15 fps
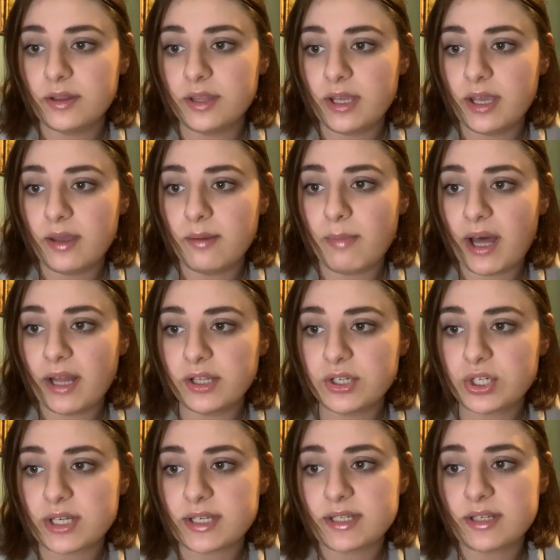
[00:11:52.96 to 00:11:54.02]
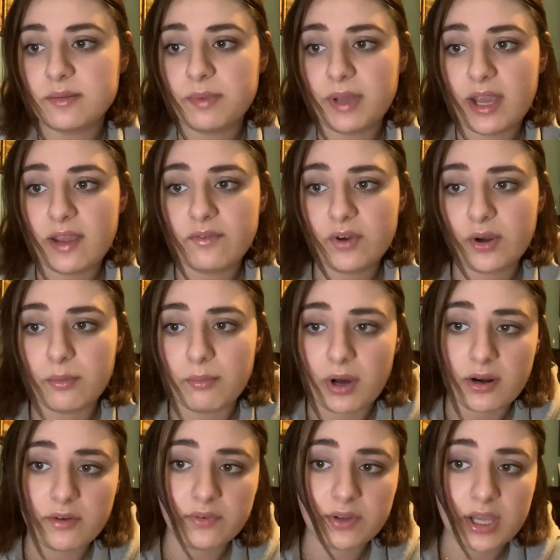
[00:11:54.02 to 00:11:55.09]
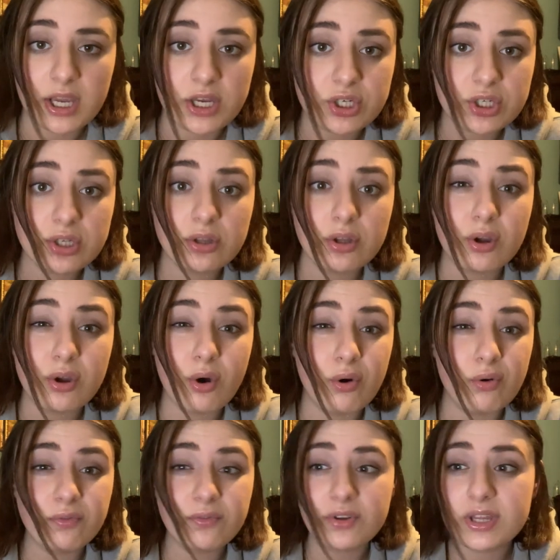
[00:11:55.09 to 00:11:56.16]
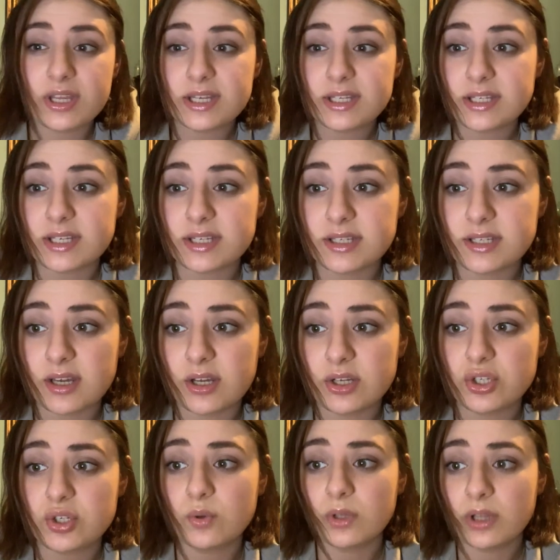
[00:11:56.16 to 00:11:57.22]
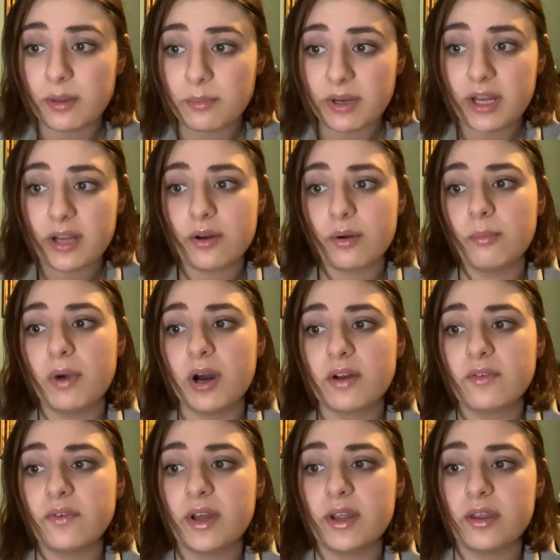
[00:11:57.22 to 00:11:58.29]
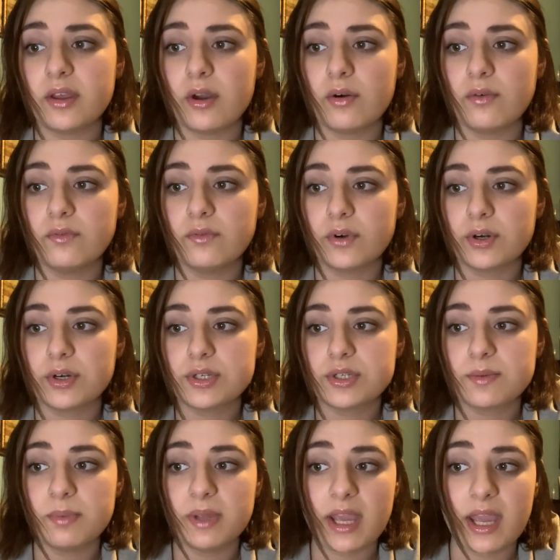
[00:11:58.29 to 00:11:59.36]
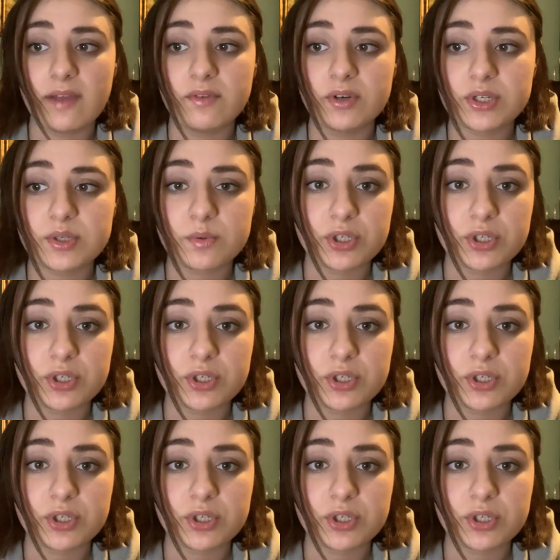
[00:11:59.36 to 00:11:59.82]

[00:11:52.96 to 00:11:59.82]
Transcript: The maladjusted behavior and modification, the goal for this is to eliminate or modify the overt behaviors